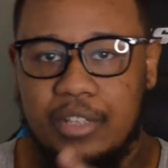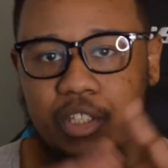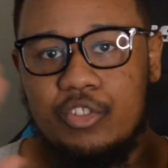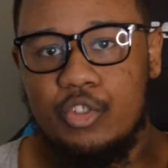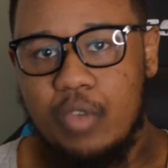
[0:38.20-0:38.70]
I
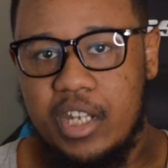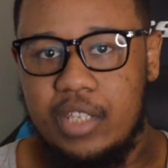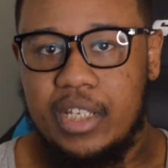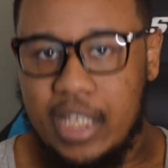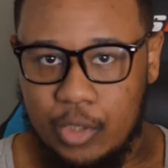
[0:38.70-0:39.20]
didn't do
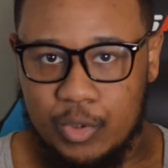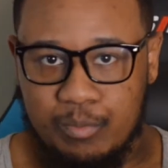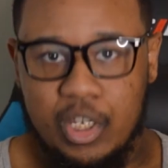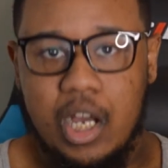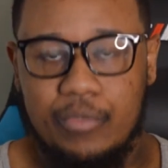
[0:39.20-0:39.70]
anything else
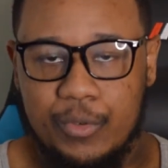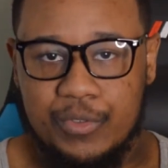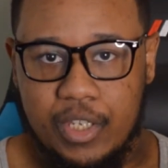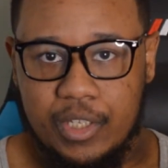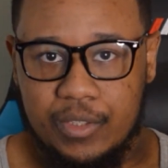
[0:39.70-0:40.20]
beyond those
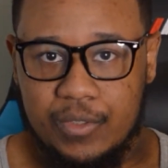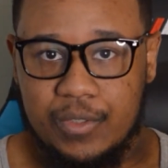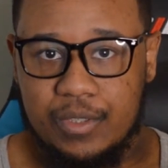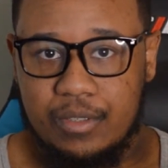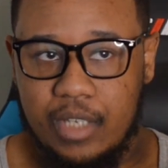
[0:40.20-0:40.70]

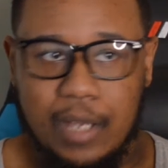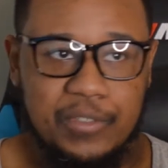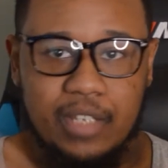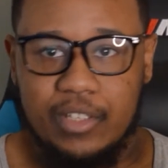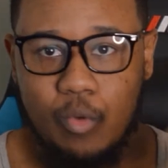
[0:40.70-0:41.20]
things
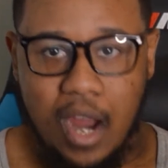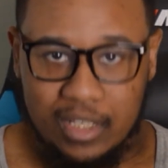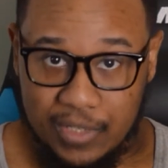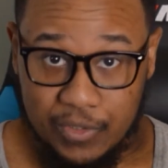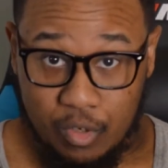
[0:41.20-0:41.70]
outside of the
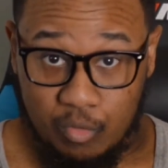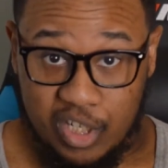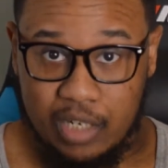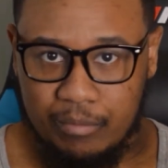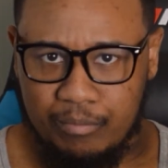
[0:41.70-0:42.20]
Twilight Zone, which
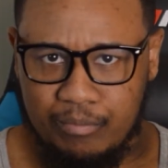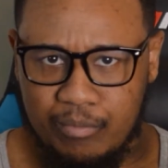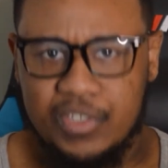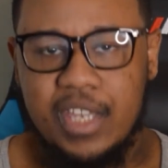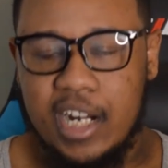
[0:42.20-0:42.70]
I
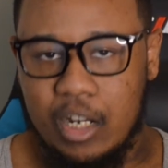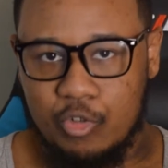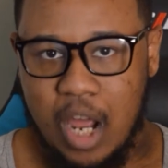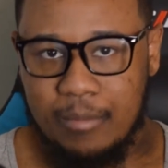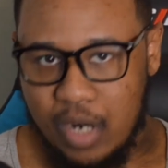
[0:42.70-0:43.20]
decided I'll
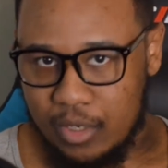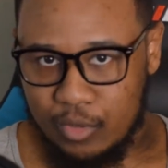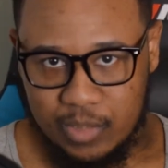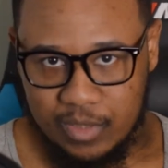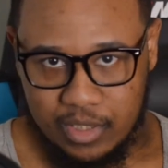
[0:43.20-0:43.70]
drop around
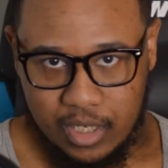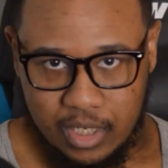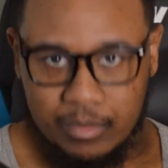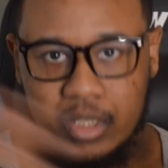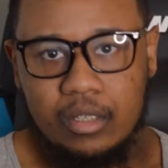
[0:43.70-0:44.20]
Christmas time,
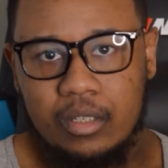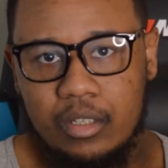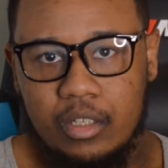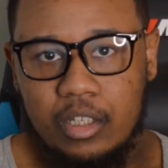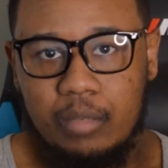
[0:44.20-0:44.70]

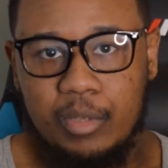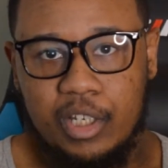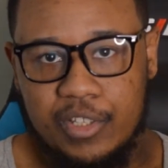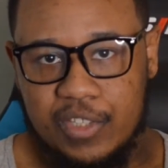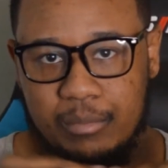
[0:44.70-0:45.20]

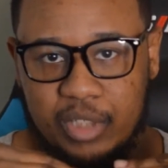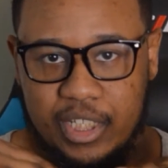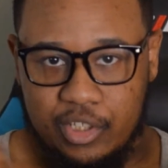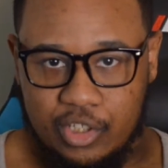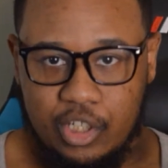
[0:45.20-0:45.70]
because it simply
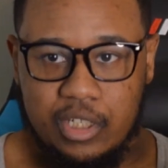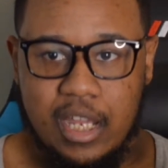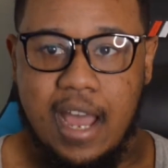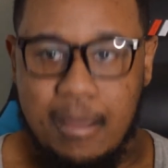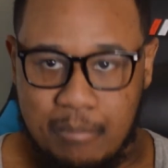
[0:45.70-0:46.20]
just could
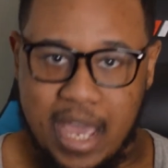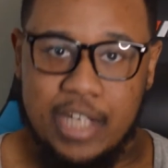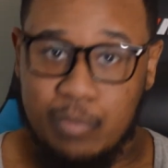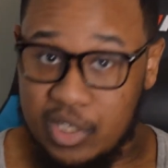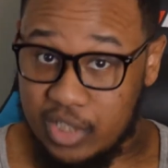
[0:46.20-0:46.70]
not
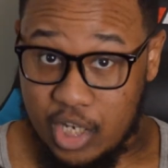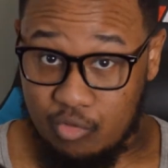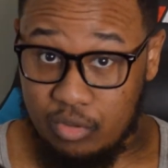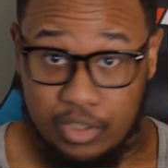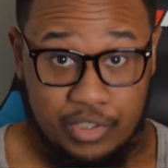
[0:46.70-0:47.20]
match my schedule.
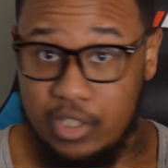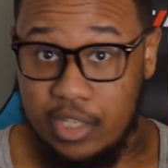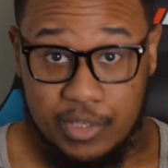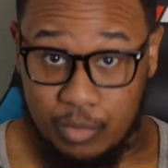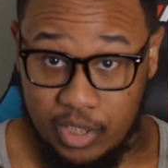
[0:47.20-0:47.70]
It
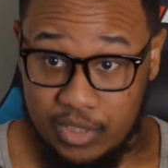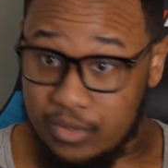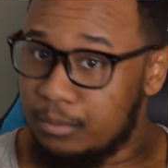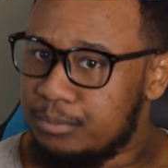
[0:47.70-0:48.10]
is what it is.